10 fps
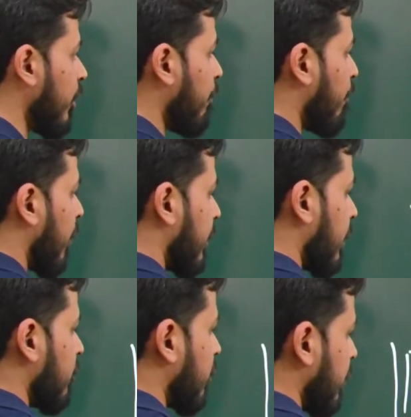
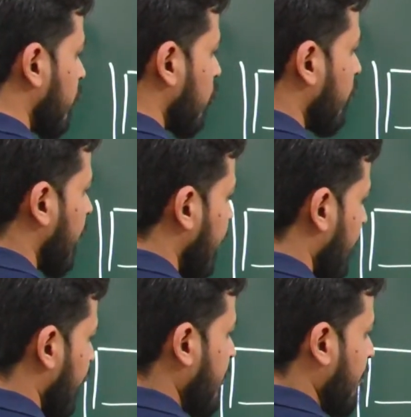partitioned into many
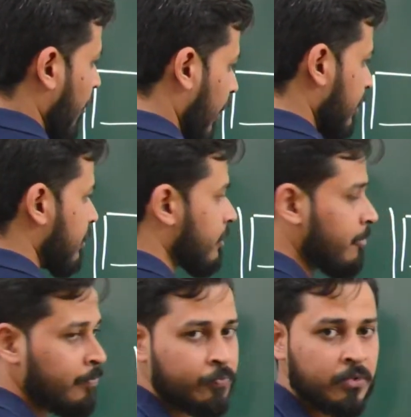different parts,
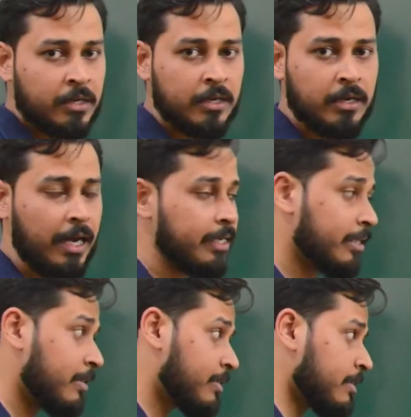and
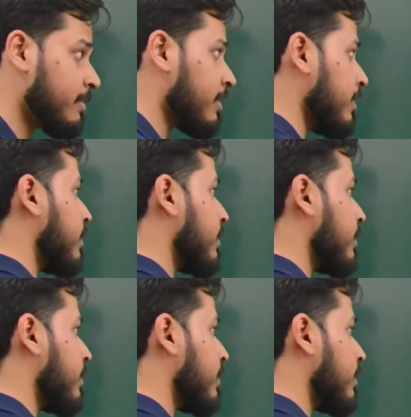this is the reason